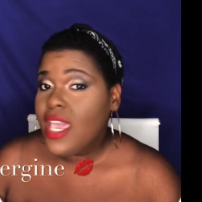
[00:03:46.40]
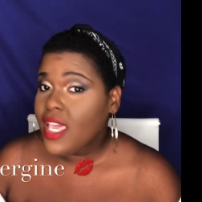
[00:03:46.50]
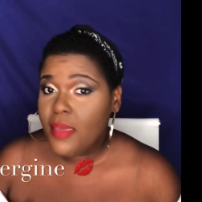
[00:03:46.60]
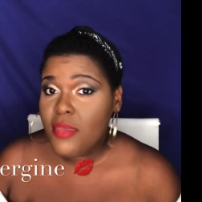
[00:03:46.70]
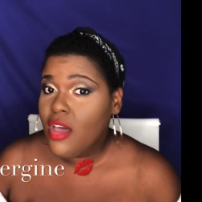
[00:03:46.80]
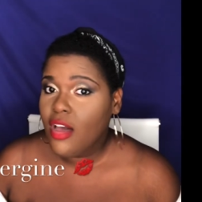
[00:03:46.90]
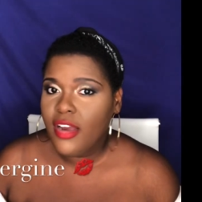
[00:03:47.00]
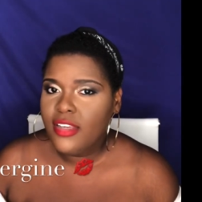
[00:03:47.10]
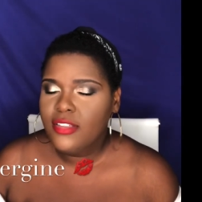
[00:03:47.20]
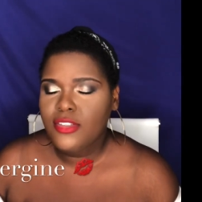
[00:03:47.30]
can be
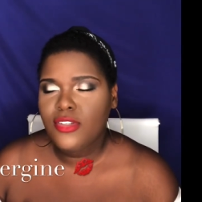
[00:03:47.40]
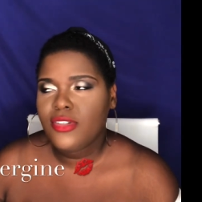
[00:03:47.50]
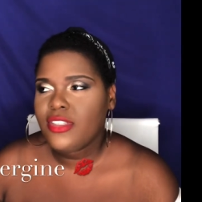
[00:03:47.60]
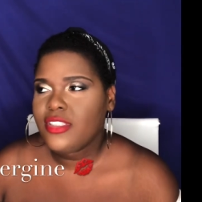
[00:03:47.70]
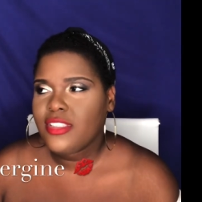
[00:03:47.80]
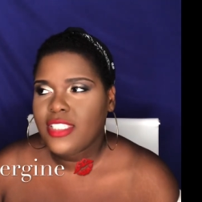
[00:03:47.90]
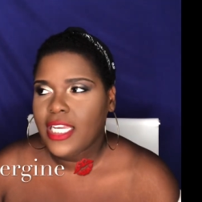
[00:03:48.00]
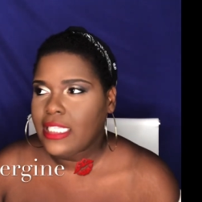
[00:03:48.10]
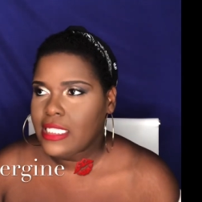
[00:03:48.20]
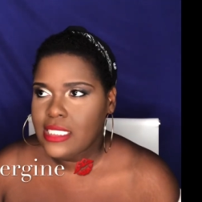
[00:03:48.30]
hard, you know. It's
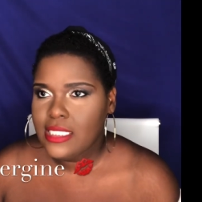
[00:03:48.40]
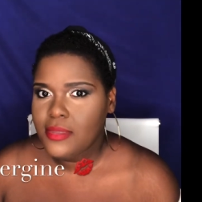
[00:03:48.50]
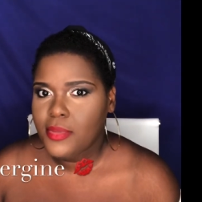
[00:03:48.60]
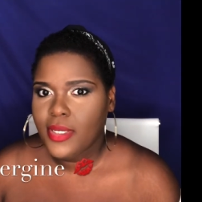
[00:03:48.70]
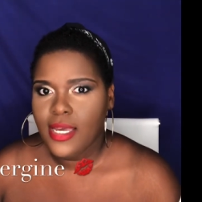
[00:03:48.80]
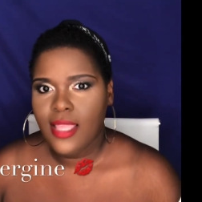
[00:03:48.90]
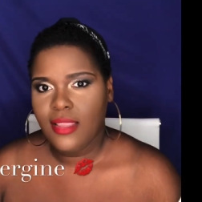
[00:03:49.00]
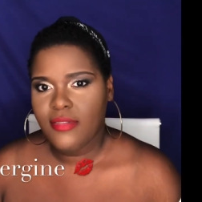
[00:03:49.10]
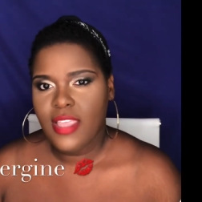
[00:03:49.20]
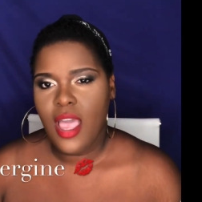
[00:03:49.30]
not easy, but I
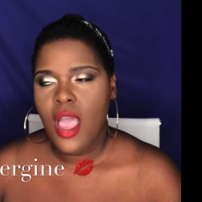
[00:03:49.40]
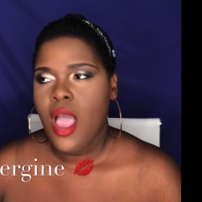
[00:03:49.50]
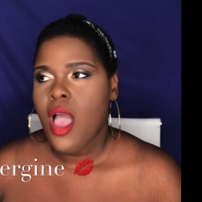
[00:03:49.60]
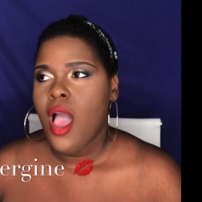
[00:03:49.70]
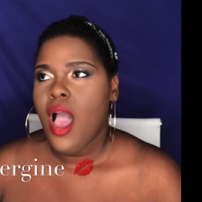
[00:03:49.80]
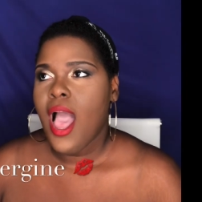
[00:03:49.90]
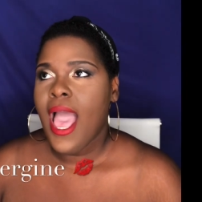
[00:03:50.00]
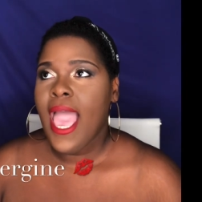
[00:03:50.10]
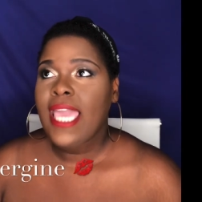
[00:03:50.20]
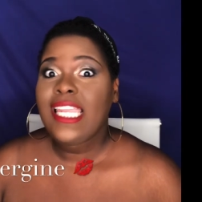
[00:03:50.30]
love that.
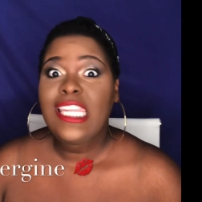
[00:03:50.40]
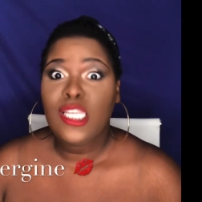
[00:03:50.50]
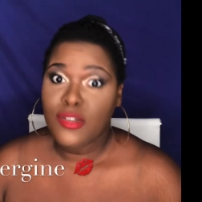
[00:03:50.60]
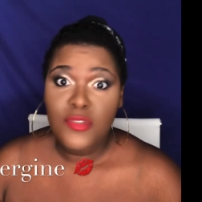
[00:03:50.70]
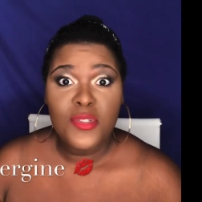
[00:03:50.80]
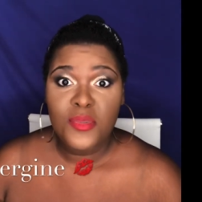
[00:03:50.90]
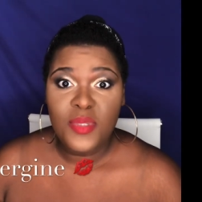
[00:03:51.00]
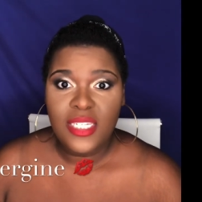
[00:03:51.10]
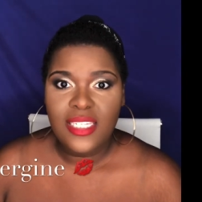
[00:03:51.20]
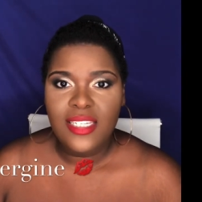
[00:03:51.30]
I love to
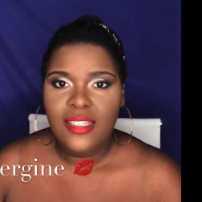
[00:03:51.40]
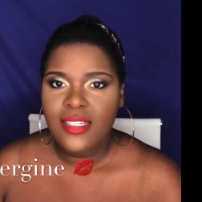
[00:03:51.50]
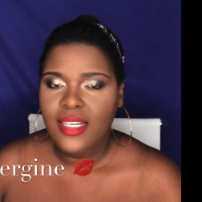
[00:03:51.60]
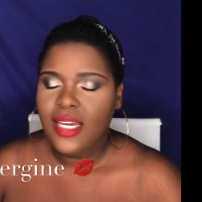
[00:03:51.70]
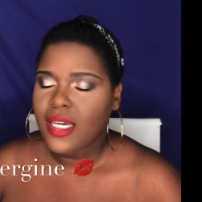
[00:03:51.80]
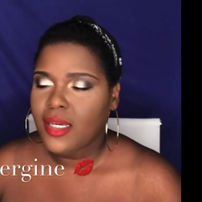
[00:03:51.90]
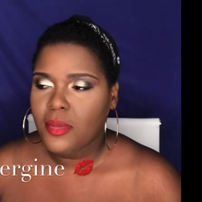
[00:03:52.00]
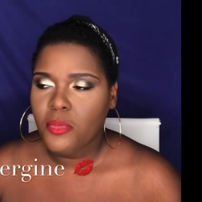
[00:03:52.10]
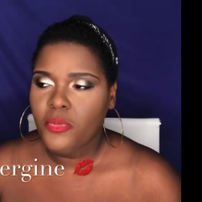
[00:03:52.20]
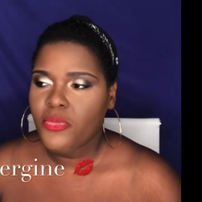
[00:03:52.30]
read.
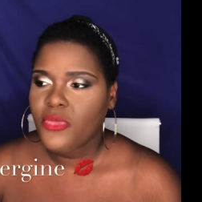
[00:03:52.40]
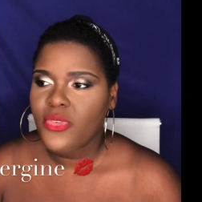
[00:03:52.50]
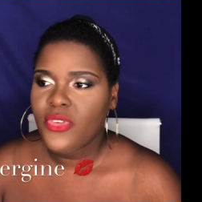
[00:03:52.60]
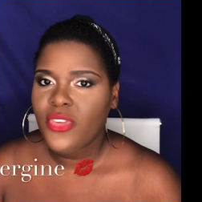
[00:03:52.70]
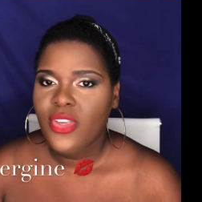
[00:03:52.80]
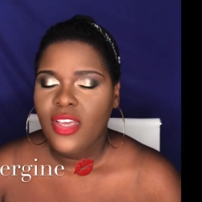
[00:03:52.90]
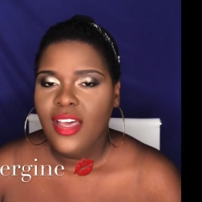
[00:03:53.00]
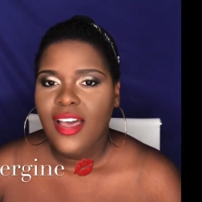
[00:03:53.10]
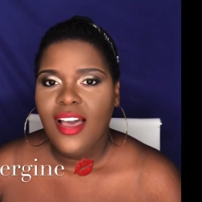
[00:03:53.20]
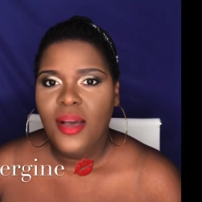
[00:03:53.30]
Um,
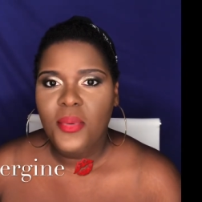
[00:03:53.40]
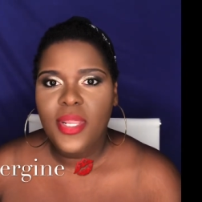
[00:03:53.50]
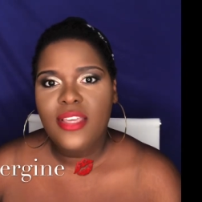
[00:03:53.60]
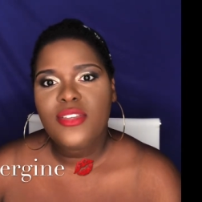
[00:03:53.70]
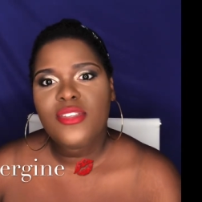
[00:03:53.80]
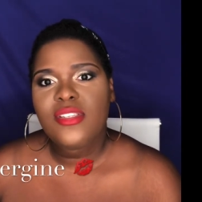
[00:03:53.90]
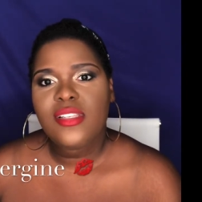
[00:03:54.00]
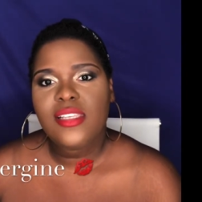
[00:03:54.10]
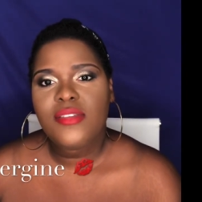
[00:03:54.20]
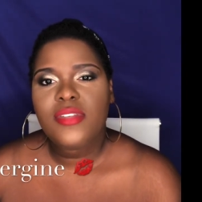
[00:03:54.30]
when I used to
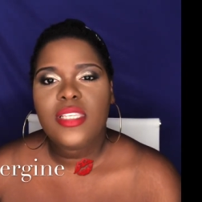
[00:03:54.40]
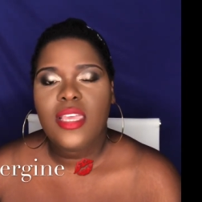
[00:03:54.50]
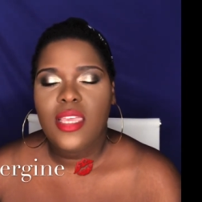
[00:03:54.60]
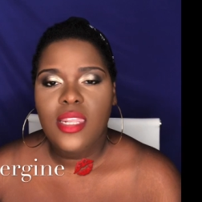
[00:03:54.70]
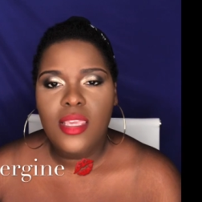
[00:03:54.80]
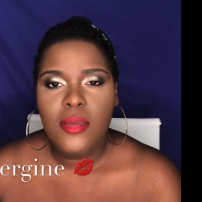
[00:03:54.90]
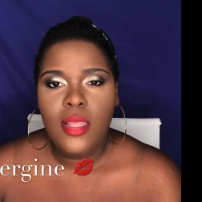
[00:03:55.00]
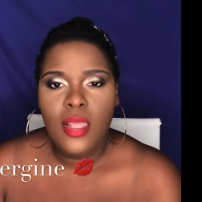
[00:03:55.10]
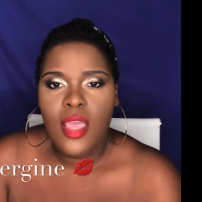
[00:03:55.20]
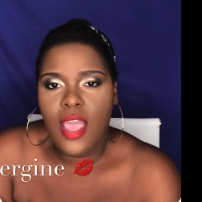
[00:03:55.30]
live in Haiti,
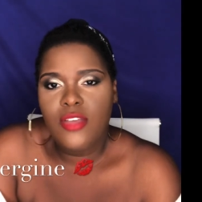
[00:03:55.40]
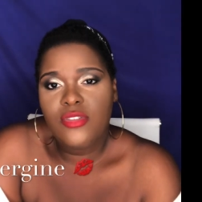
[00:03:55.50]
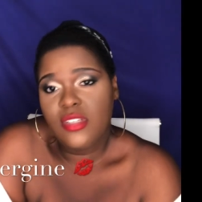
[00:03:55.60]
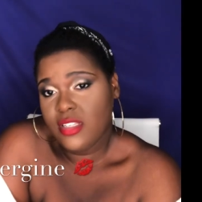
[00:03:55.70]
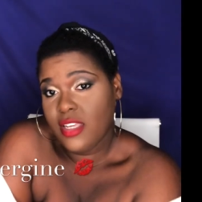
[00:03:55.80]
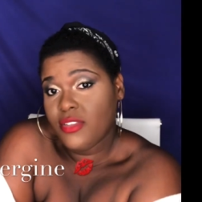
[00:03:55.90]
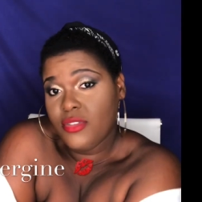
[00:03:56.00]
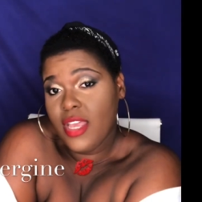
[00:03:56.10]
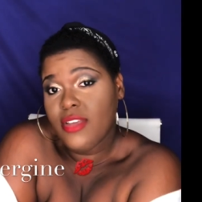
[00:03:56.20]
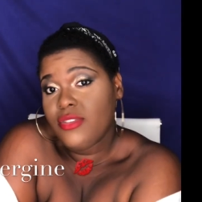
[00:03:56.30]
I used to take like
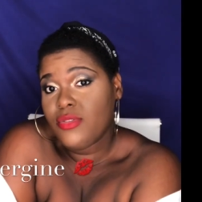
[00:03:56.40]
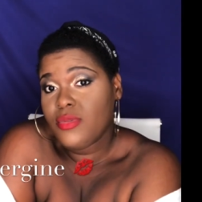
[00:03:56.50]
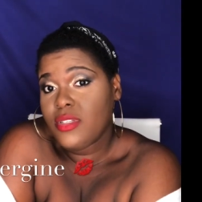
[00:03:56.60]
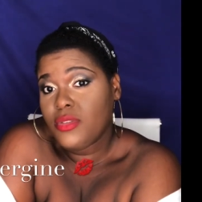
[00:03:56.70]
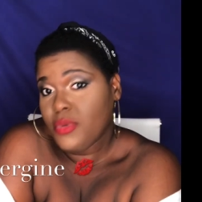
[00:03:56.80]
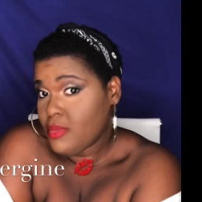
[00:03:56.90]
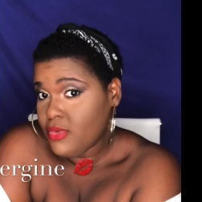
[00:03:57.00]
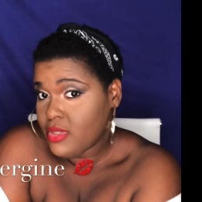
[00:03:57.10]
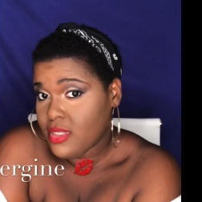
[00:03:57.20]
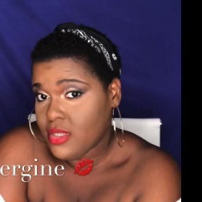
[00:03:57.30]
I used to read three
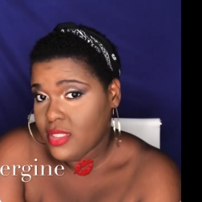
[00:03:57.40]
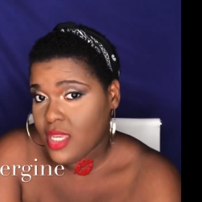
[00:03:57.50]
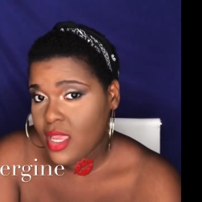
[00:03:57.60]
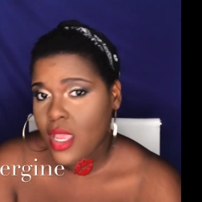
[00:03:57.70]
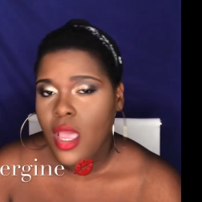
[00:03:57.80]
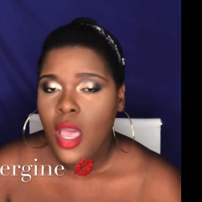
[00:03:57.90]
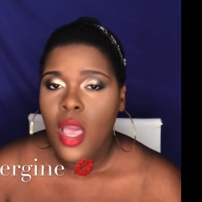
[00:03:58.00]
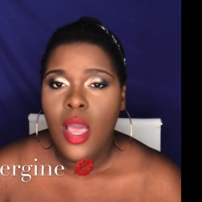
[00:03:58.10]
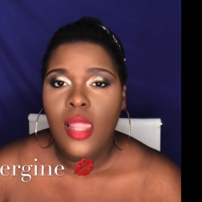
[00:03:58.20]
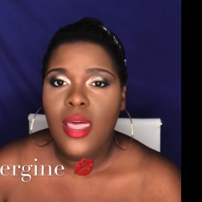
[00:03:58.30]
books in a day,
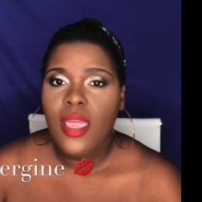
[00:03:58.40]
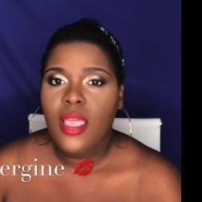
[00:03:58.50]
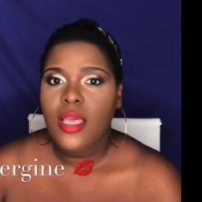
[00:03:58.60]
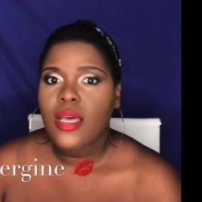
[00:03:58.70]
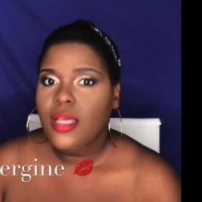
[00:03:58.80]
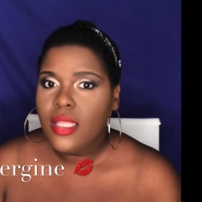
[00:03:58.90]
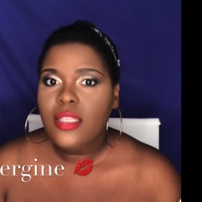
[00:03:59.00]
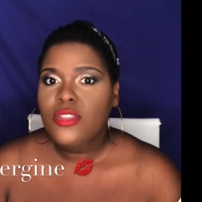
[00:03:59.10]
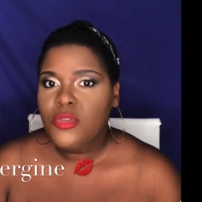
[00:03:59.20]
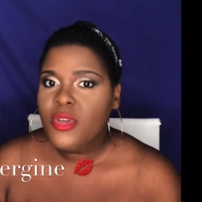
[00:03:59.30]
like
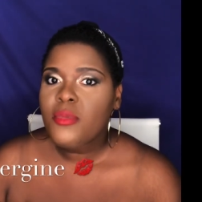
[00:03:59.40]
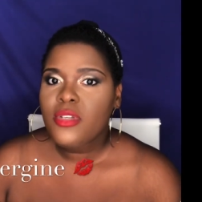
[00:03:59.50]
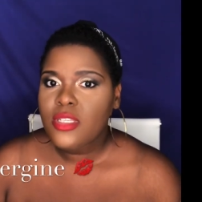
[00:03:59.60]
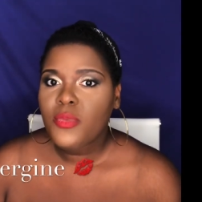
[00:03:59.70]
three books in